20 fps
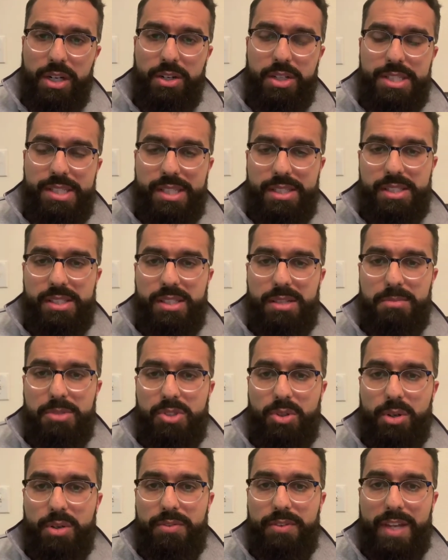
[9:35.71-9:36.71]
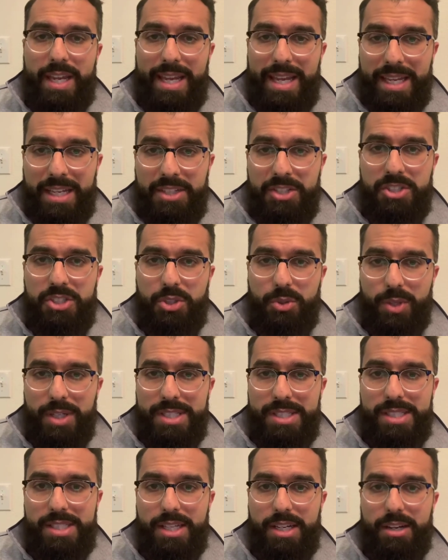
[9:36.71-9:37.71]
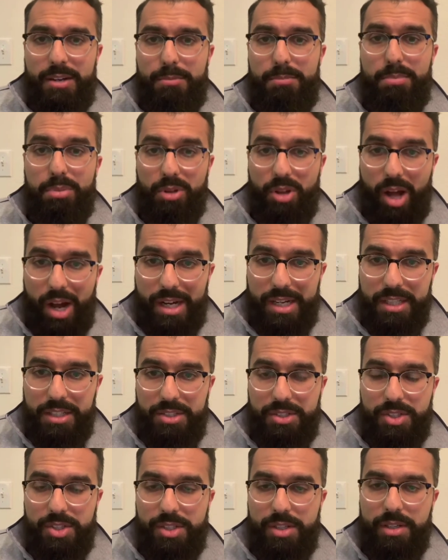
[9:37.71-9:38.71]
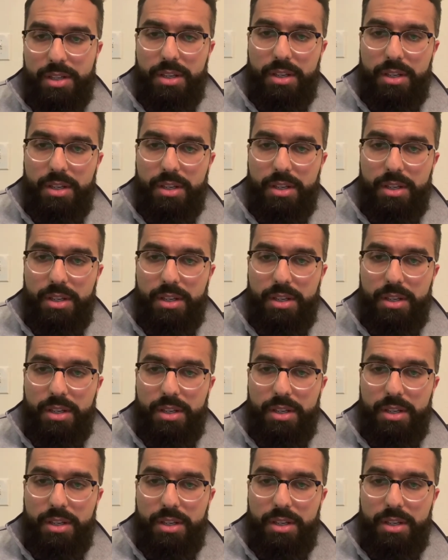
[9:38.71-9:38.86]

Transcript: or is this some sort of intrinsic blockage?